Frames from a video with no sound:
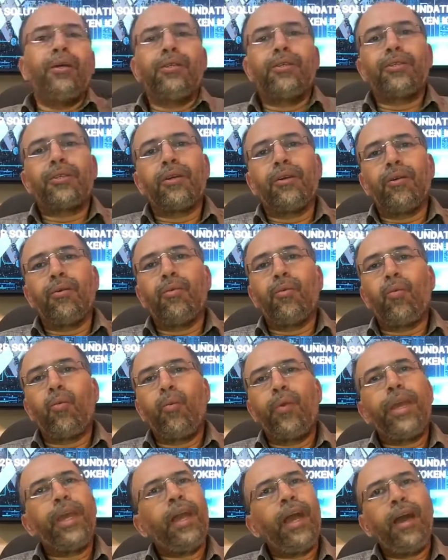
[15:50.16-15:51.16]
So
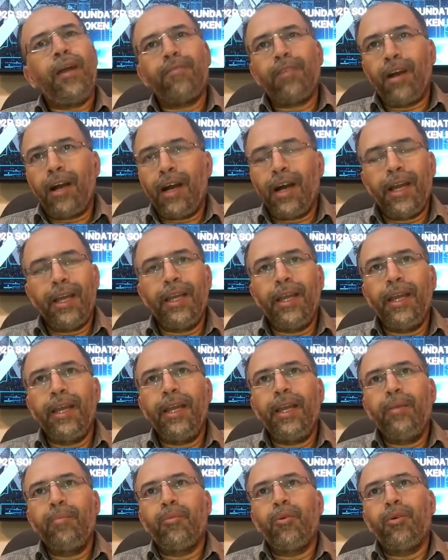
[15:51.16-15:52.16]
we have a
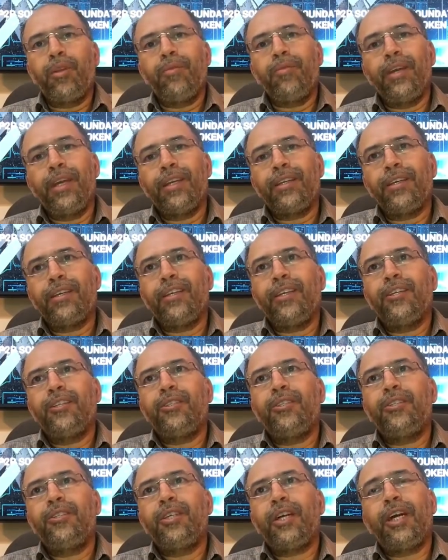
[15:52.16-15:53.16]
highly motivated
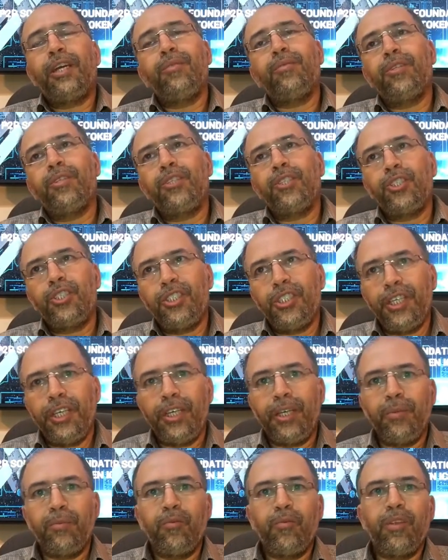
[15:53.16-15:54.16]
and diverse
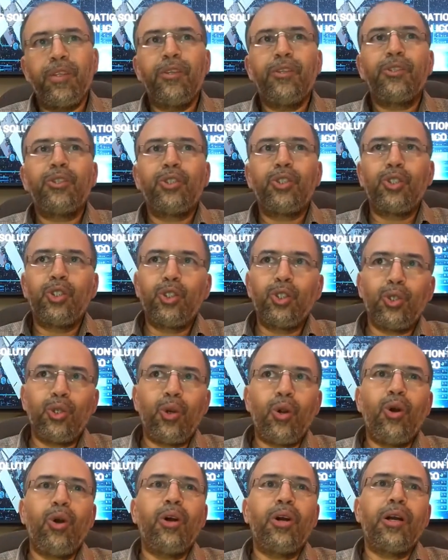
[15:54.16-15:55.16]
team with a
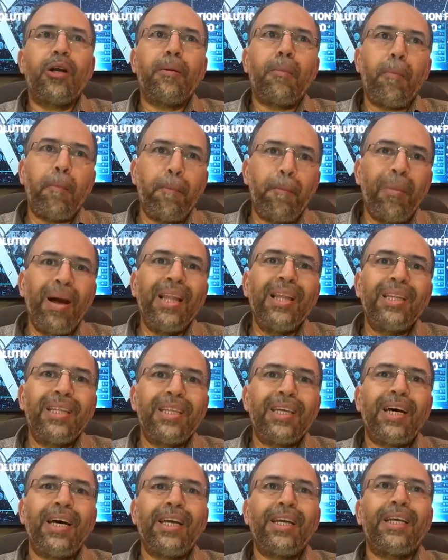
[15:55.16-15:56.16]
strong
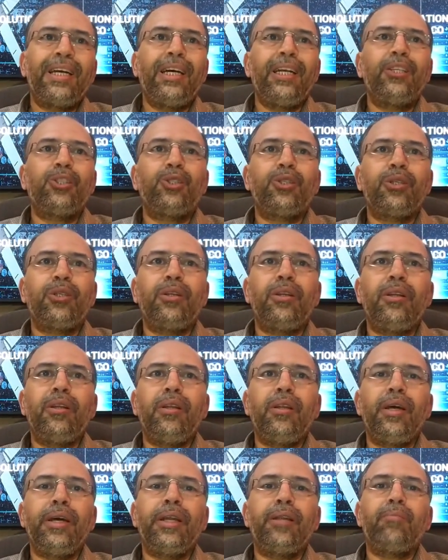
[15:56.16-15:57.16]

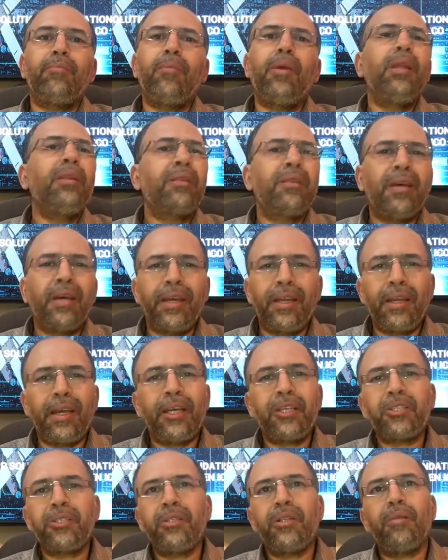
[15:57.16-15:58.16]
multicultural and
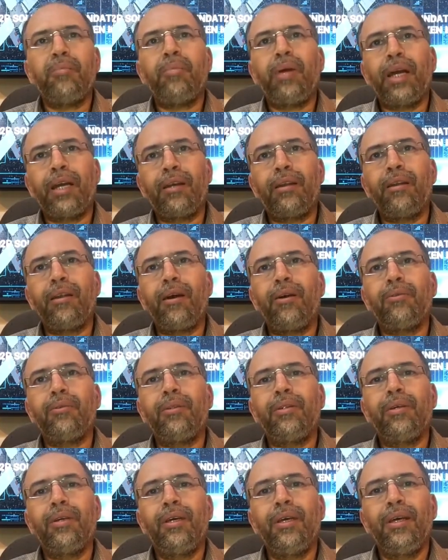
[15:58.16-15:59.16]
multinational
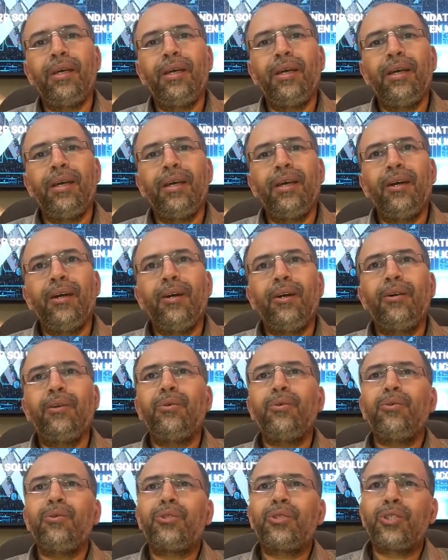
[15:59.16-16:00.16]
background,
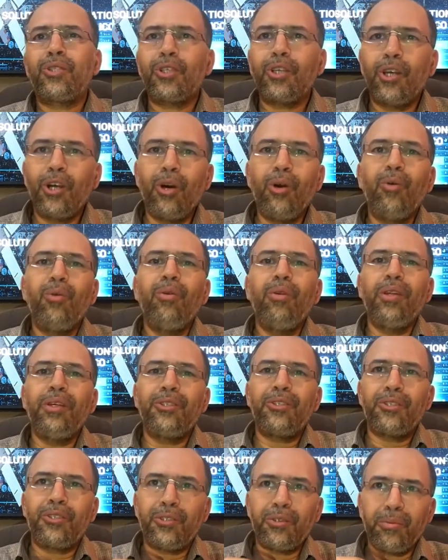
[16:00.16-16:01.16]
whose goal
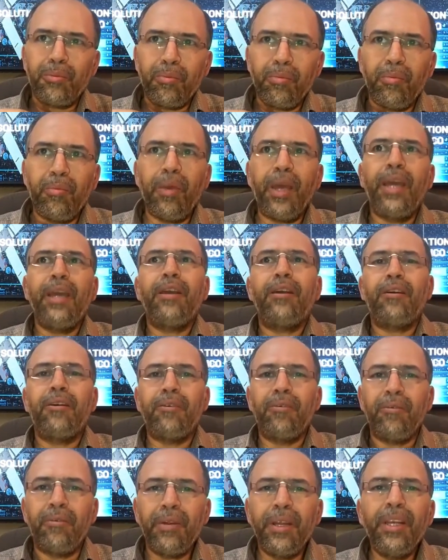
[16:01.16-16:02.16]
is to make
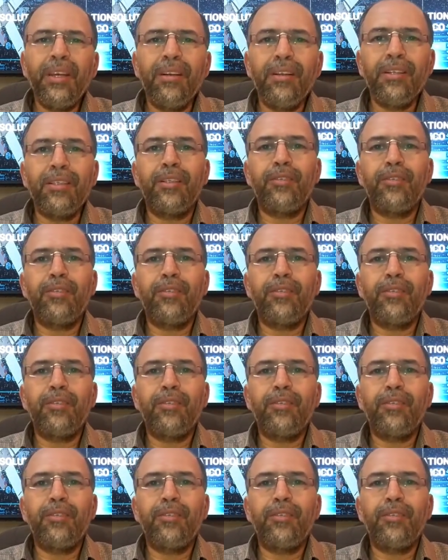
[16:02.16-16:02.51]
a real